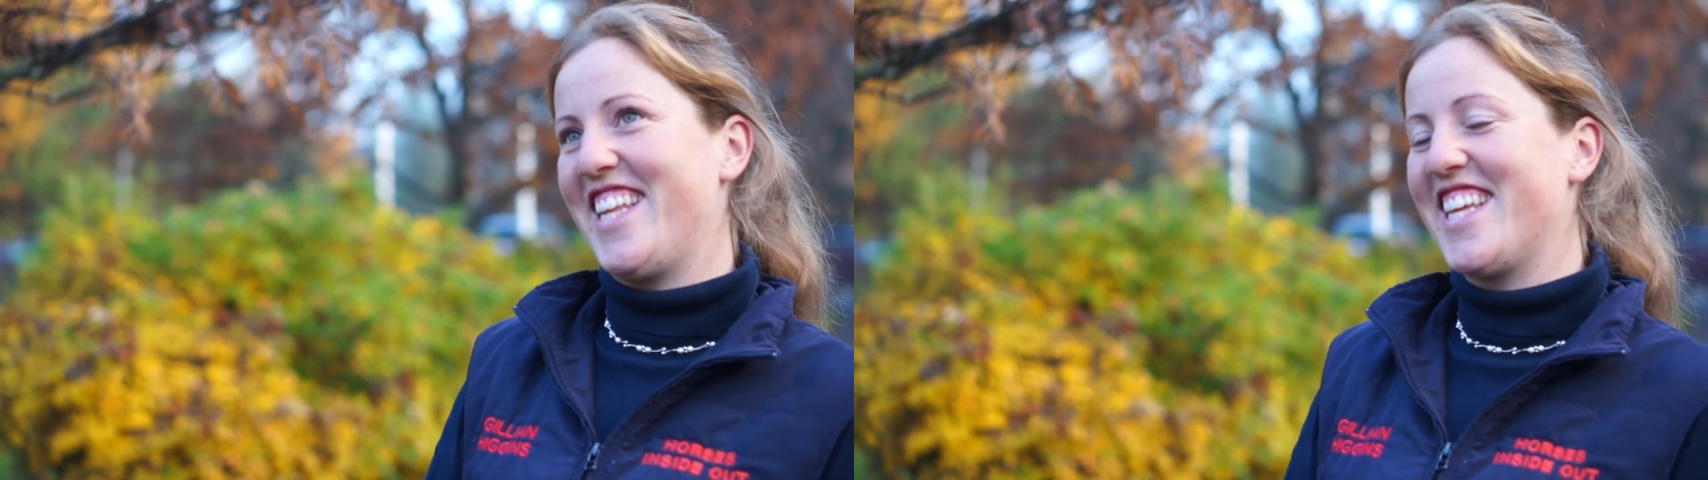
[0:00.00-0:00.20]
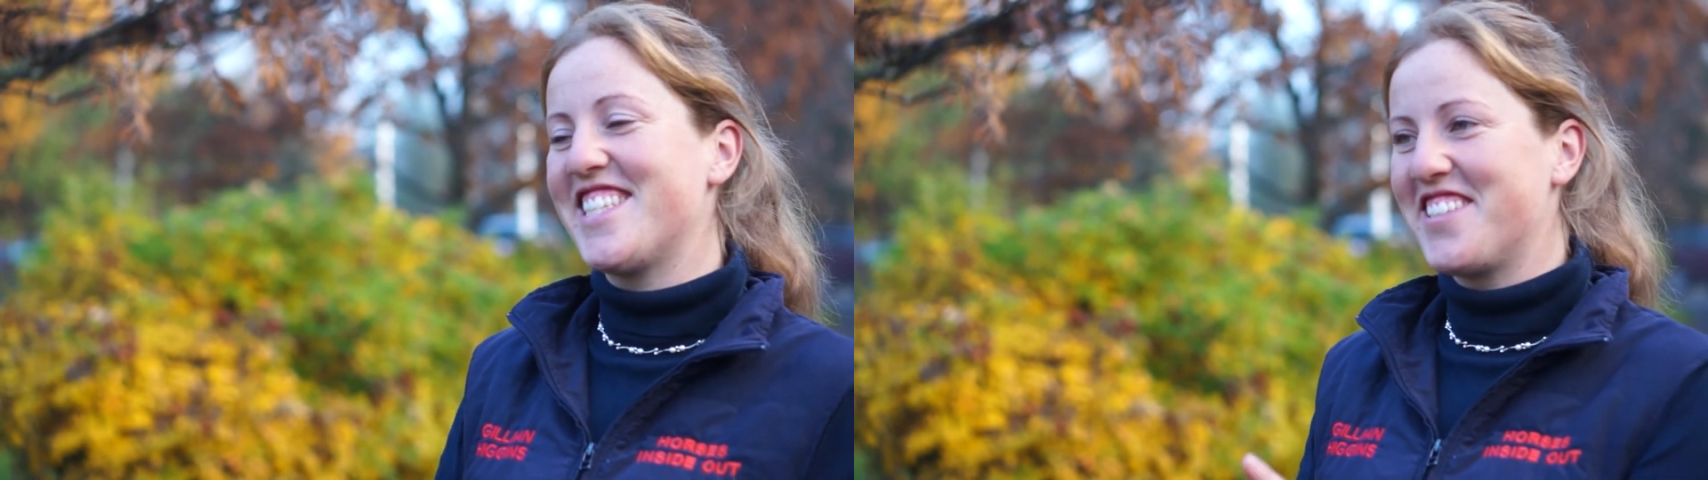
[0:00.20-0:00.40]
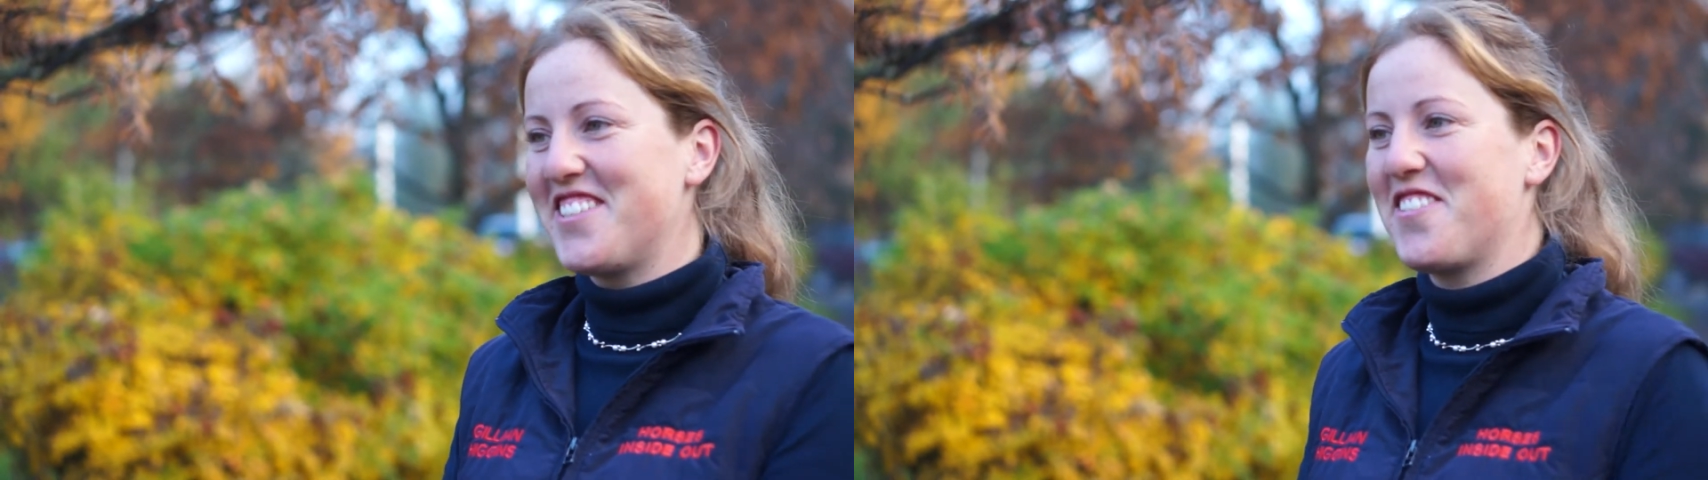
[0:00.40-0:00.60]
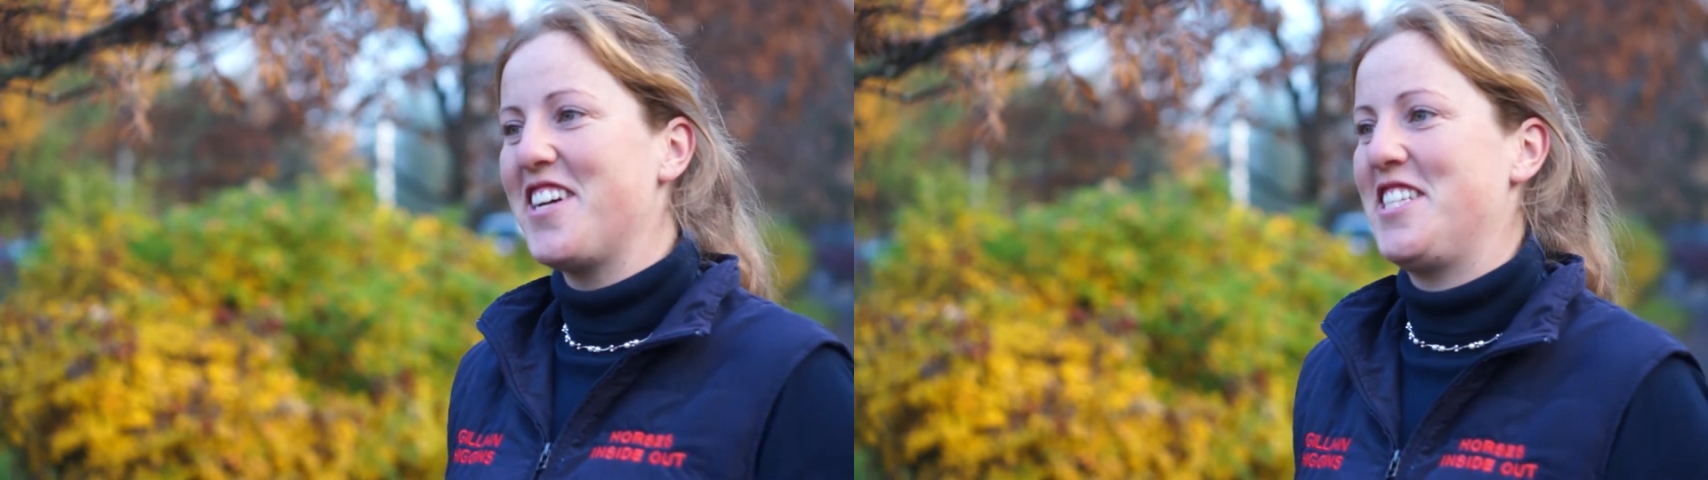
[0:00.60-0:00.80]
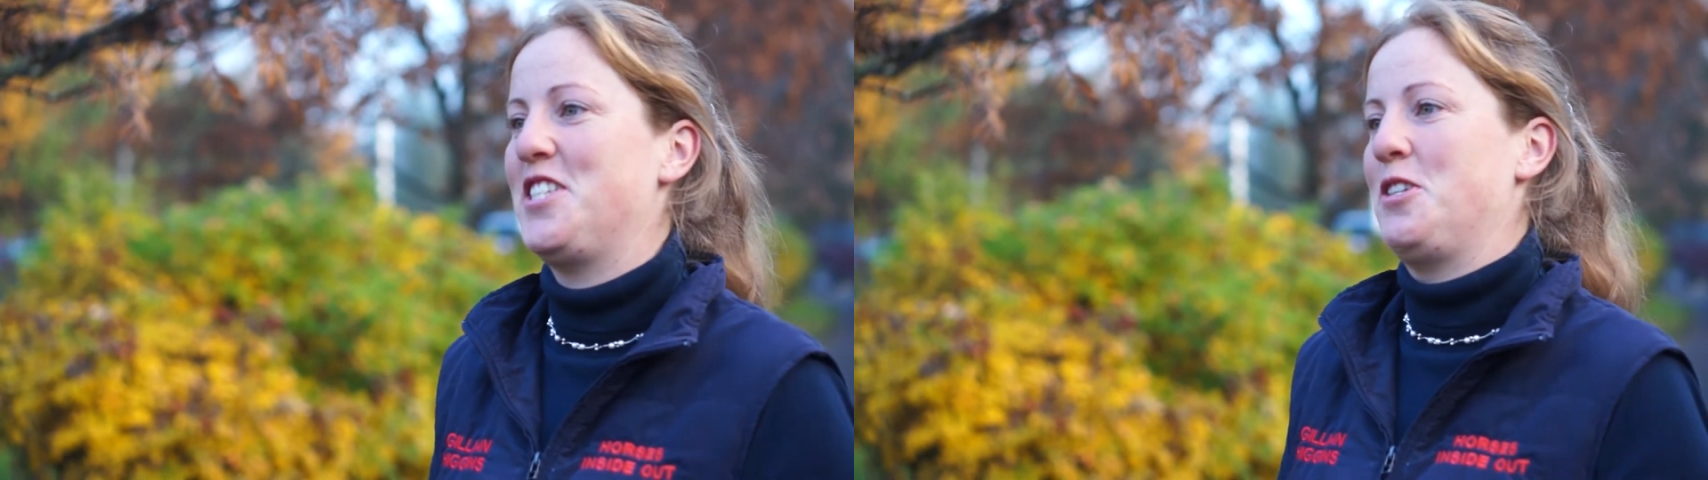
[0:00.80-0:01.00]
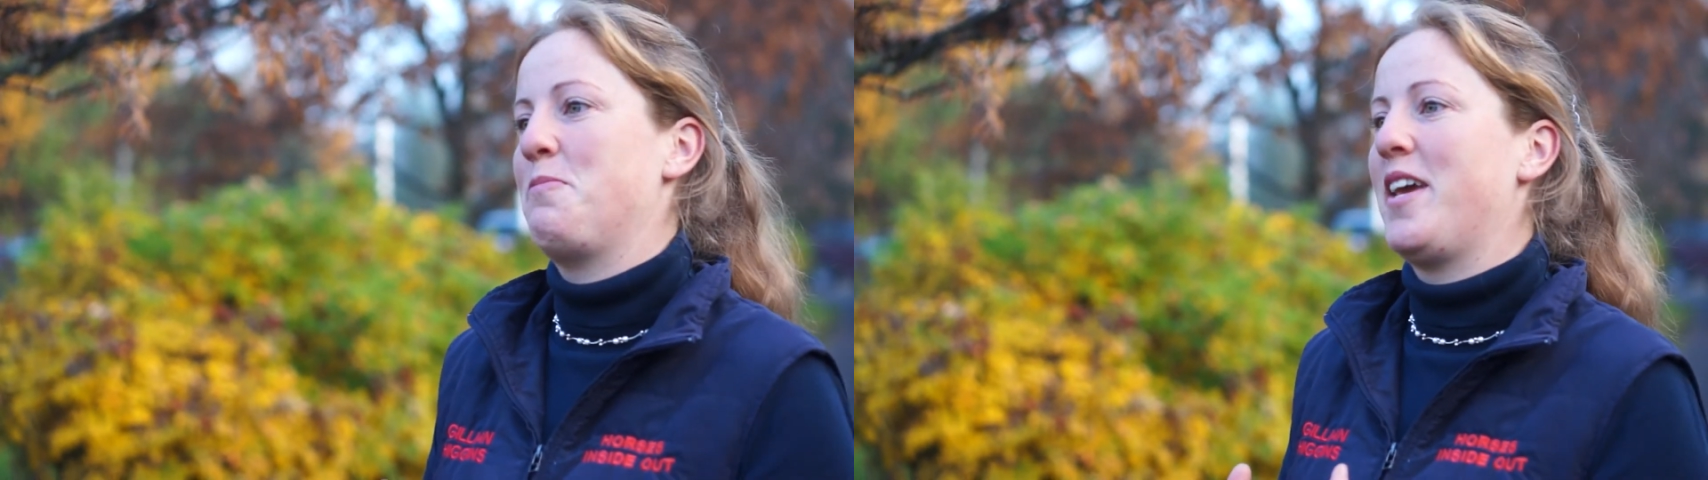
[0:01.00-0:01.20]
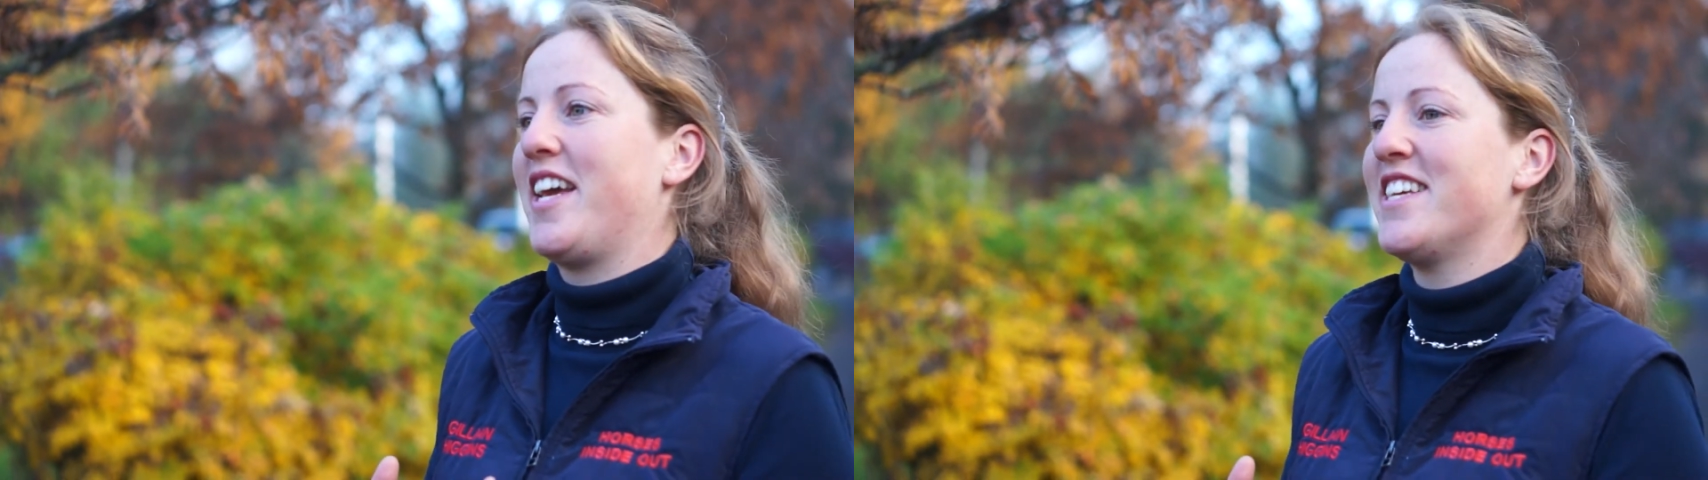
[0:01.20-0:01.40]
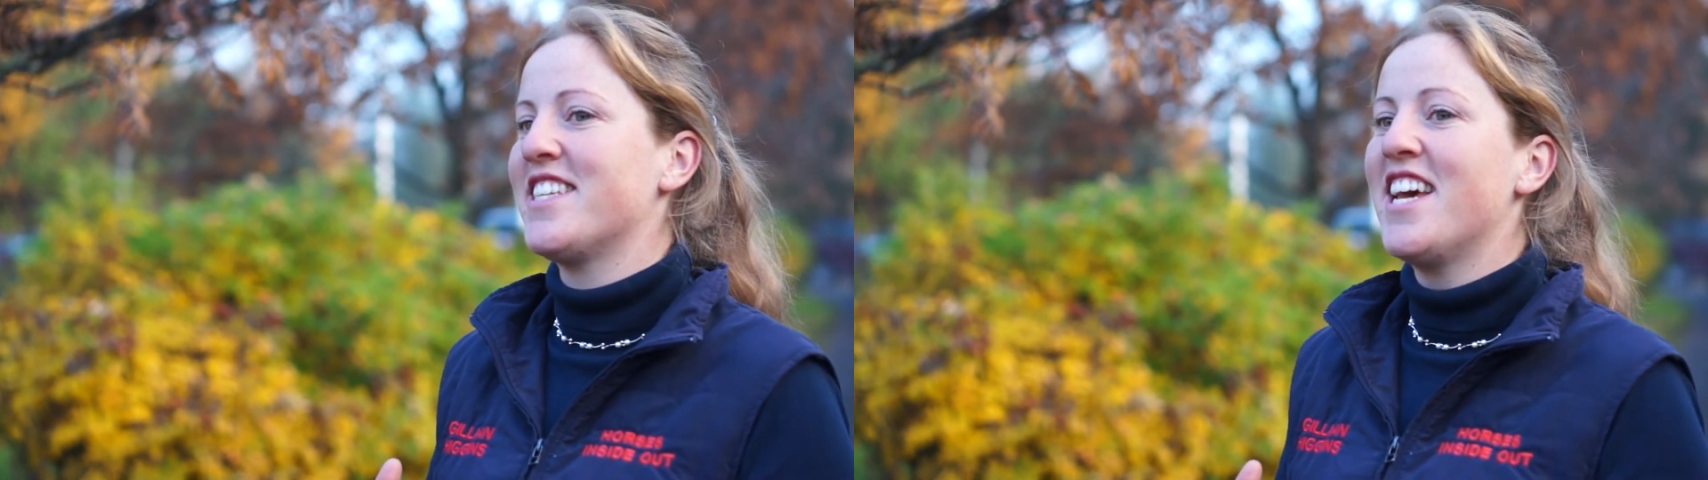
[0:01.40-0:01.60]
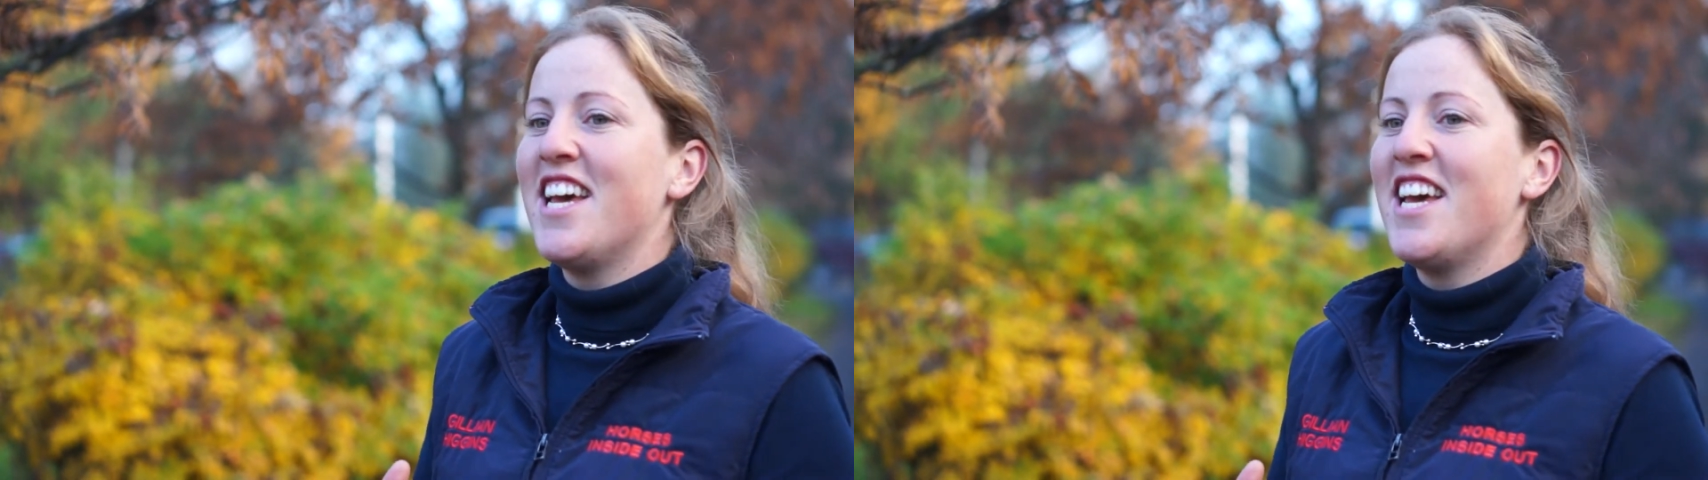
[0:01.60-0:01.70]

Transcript: That's a good question, because